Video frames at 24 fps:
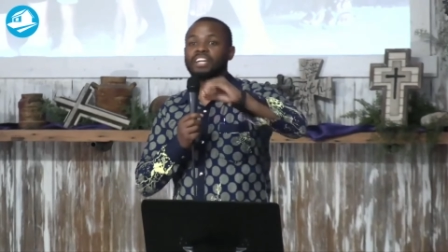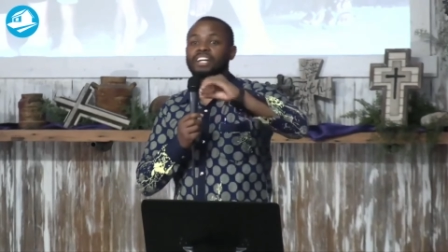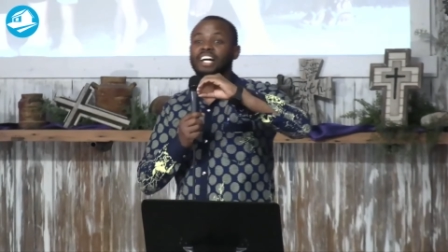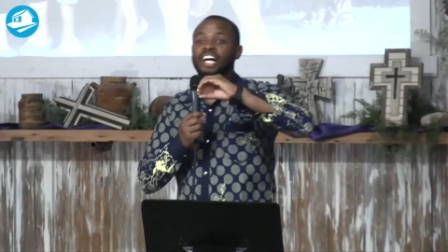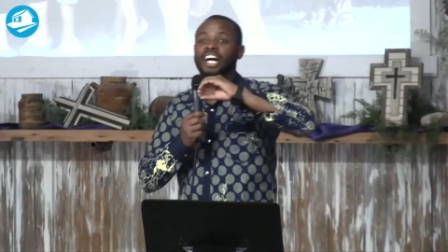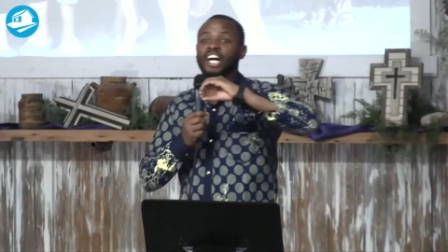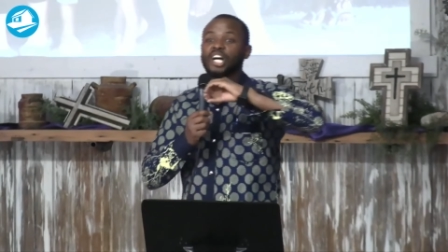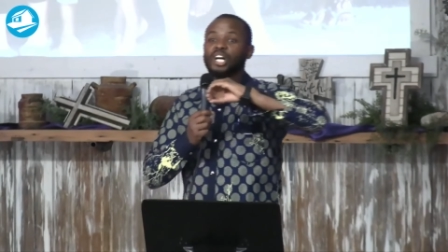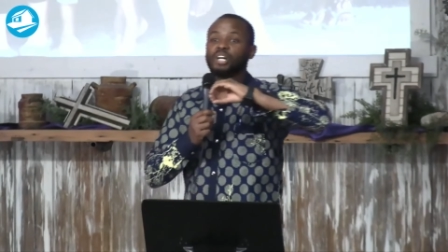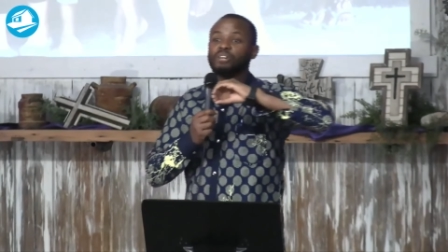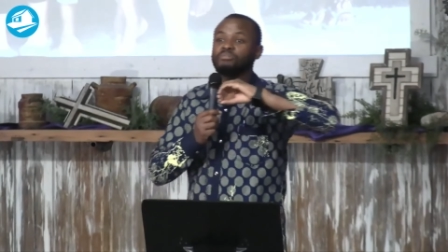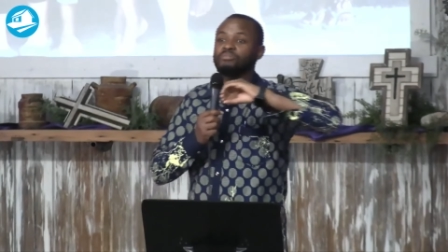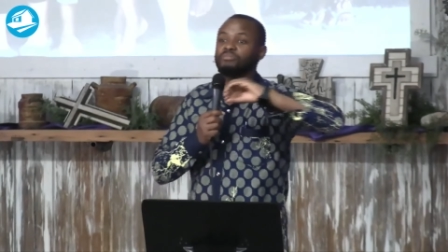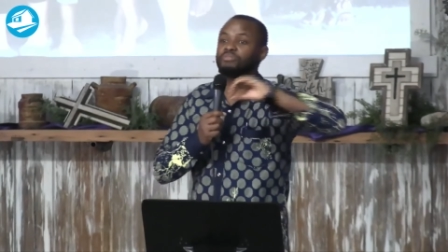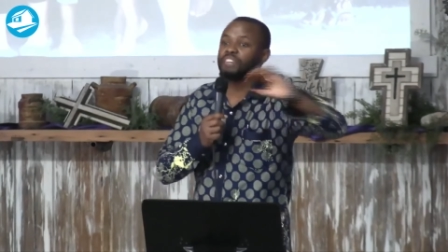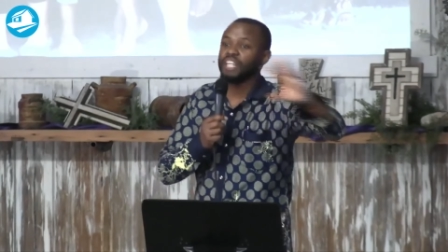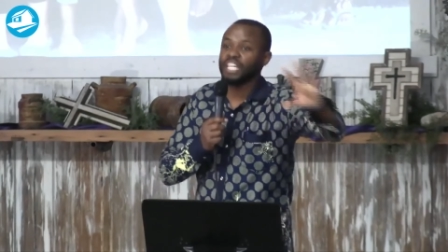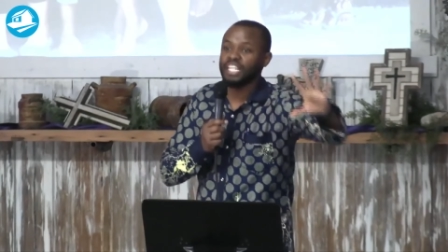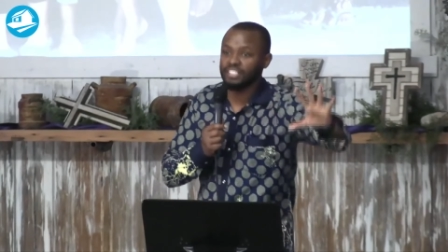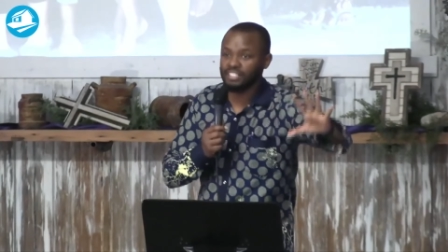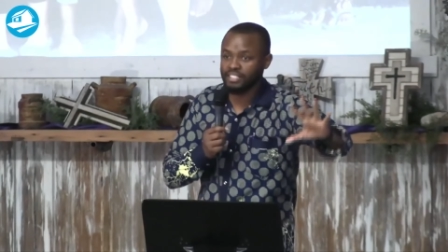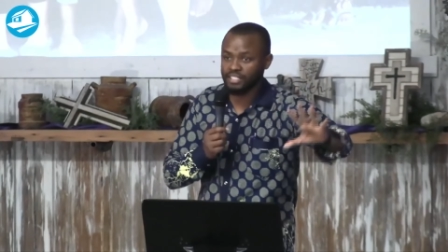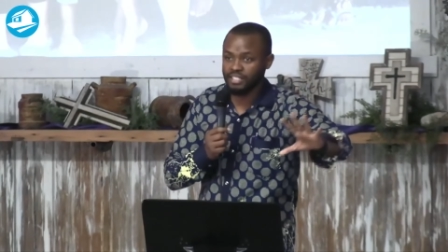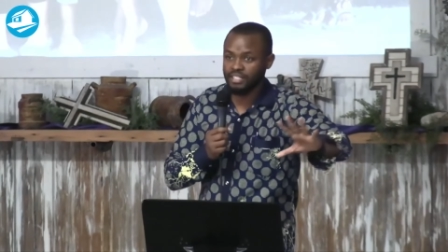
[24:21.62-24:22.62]
her
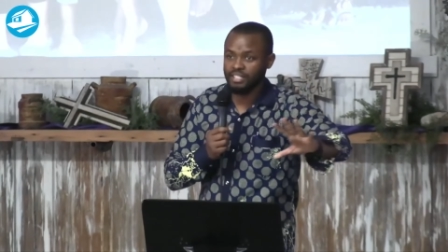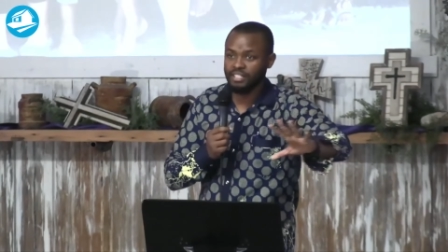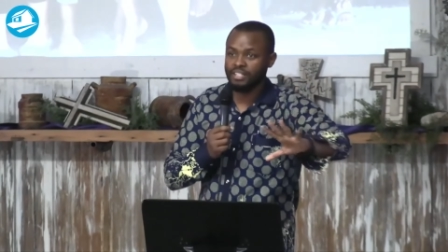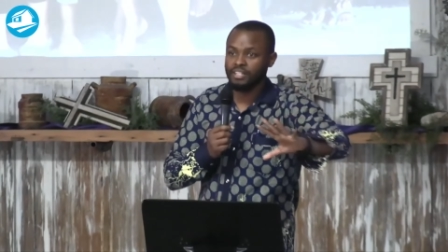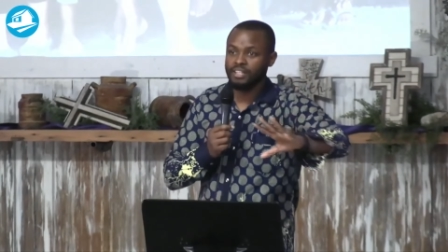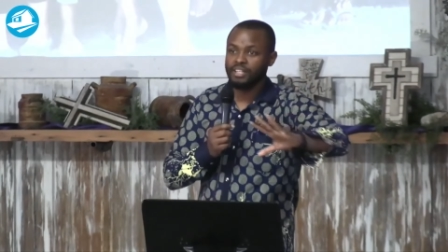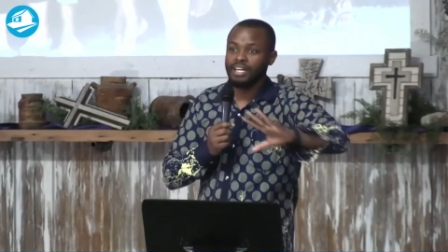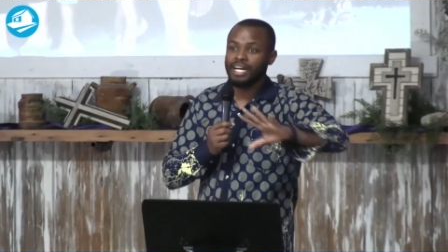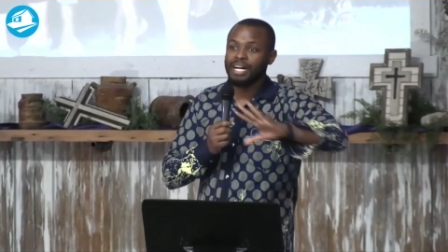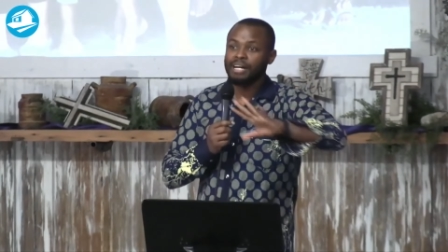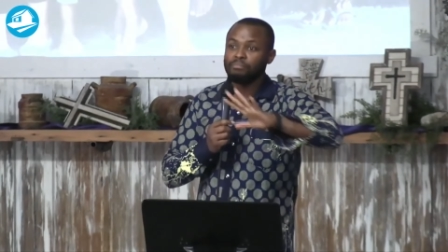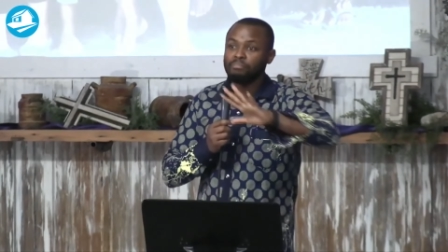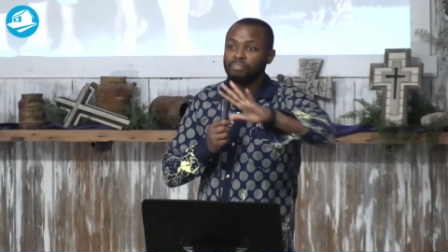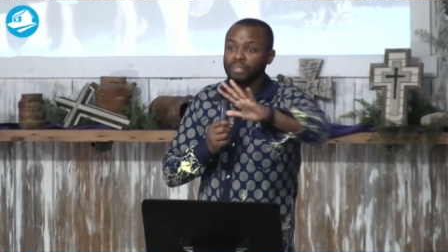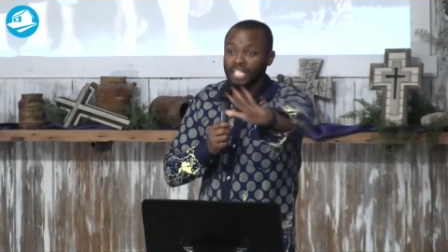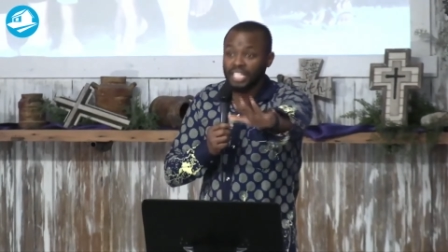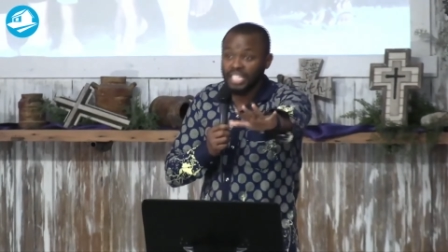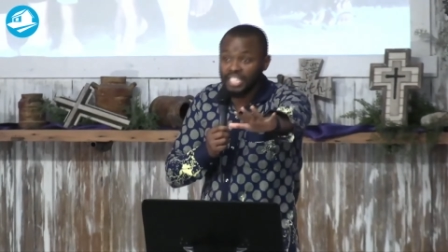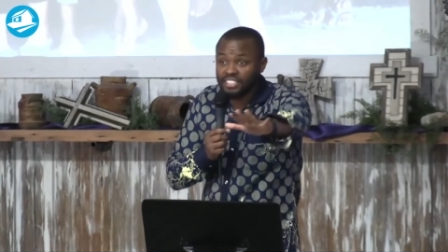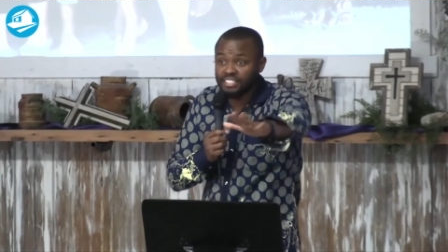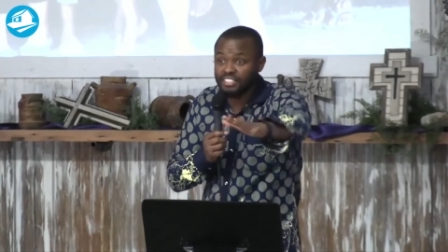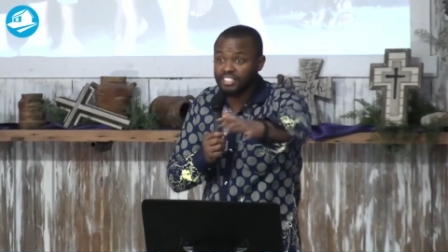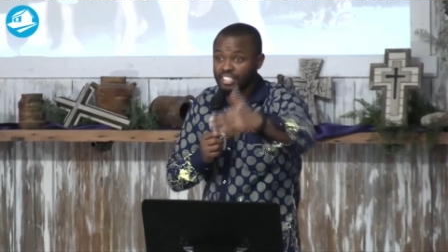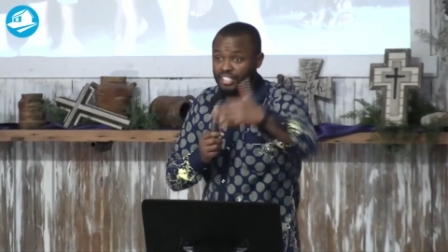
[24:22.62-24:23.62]
confess. A
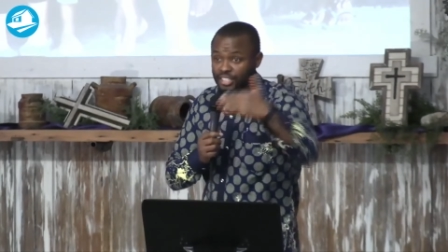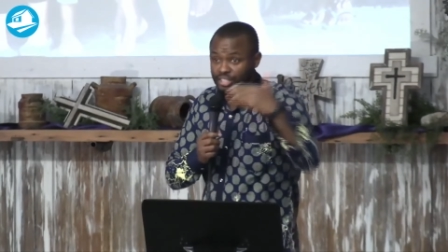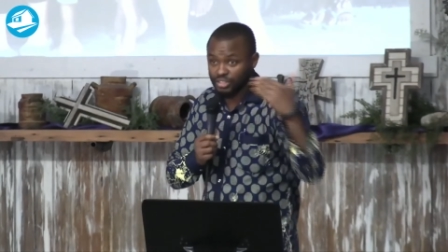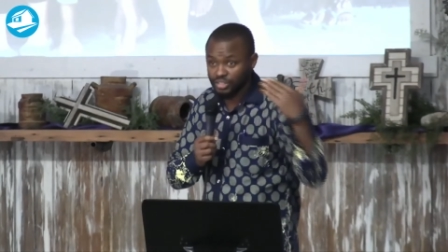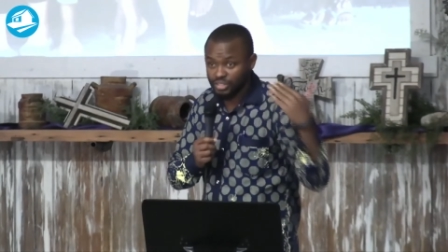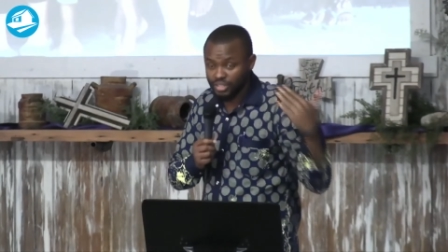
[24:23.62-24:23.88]
blessings